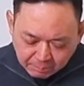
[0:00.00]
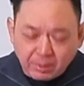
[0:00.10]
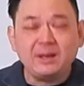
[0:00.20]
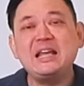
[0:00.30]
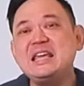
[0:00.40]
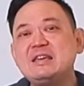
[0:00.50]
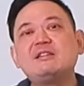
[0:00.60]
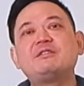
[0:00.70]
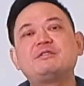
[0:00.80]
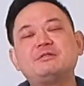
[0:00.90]

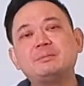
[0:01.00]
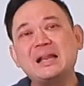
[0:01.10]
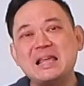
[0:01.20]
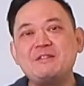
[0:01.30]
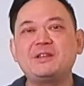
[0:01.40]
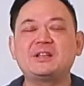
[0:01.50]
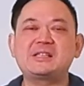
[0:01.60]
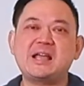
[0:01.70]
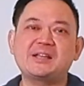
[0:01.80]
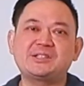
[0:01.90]
Believe in the
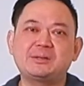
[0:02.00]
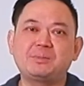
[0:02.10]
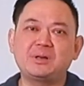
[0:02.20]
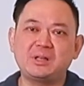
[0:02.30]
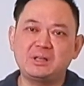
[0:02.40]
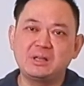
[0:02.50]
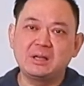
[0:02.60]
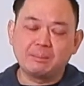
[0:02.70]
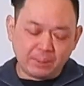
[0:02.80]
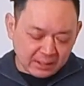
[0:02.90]
testimony.
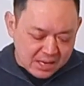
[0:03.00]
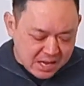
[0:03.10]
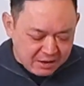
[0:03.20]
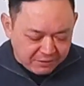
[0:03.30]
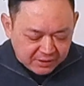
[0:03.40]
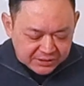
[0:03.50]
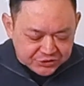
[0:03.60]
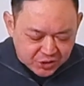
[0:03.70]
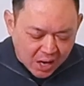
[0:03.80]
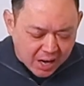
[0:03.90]
Believe in the
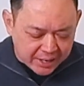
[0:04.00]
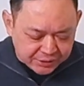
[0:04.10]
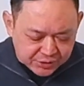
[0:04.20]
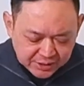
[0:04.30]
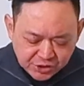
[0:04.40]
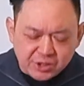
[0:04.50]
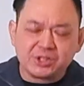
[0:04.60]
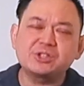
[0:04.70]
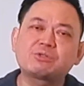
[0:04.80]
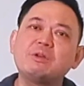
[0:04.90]
signs that
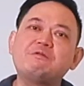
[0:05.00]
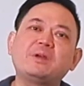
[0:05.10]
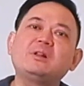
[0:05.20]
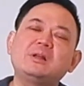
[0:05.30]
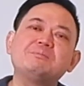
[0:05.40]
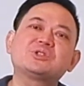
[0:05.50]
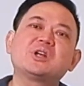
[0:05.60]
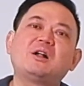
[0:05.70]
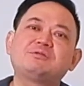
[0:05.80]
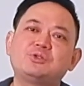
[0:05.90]
Jesus revealed
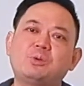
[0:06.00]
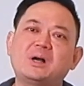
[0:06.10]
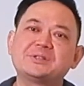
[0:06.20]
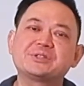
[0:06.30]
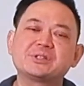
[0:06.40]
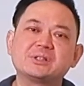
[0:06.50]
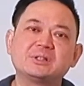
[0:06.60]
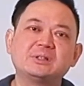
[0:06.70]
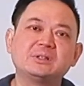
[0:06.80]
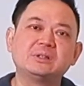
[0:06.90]
himself to us.
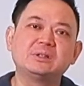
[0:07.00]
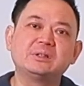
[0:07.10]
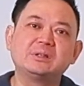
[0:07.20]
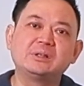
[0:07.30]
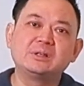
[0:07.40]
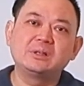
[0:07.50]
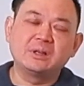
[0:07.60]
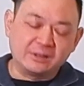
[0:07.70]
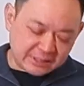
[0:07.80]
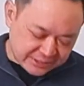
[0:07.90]

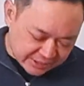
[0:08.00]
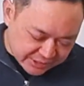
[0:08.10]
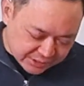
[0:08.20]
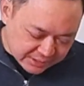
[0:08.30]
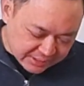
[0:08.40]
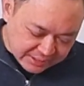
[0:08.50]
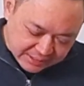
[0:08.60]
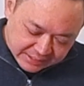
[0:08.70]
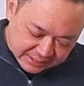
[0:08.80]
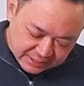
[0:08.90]
This
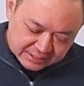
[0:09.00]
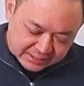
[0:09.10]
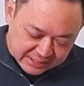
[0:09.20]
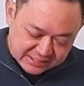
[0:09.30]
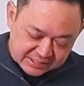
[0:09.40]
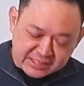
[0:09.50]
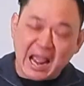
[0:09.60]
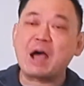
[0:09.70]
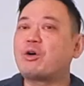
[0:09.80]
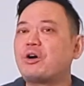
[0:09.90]
is
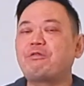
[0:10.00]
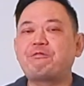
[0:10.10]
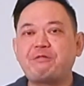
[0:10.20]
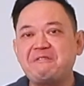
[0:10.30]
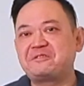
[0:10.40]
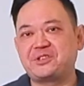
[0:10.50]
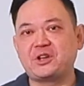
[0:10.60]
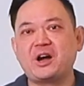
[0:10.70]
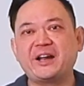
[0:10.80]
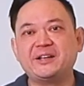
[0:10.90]
now our 5th
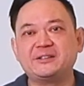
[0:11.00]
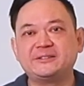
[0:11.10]
sign.